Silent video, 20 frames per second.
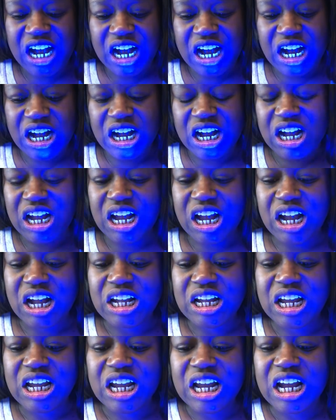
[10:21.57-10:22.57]
I don't
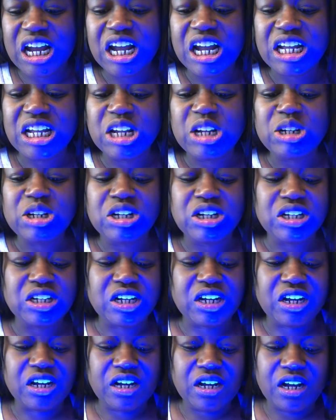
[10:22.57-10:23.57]
think I got enough on
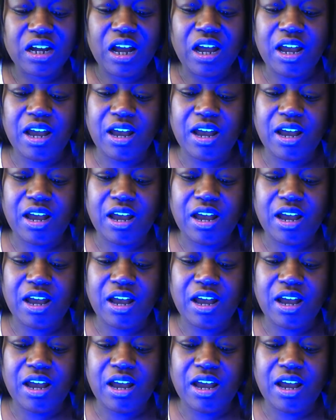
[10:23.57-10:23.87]
there.